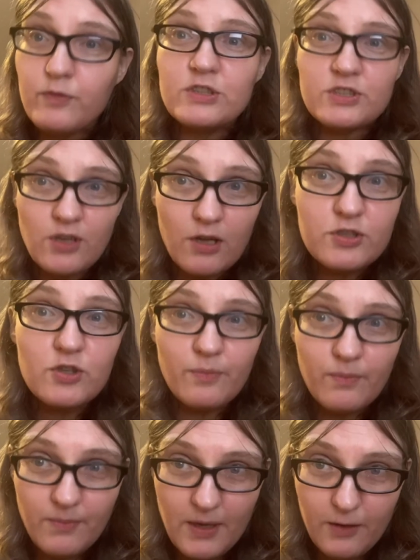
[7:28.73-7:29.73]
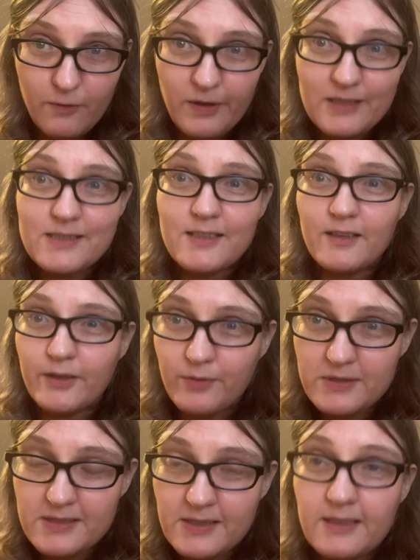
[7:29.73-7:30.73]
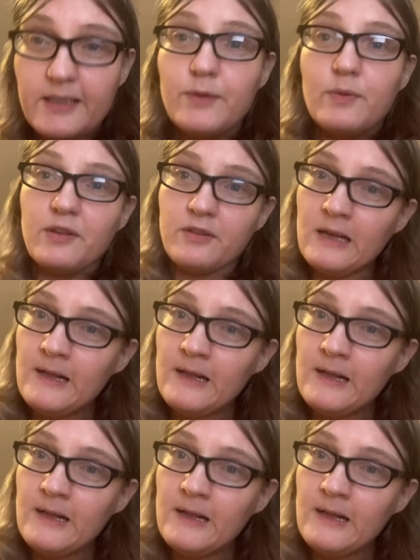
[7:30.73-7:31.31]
which is also manifested linguistically, with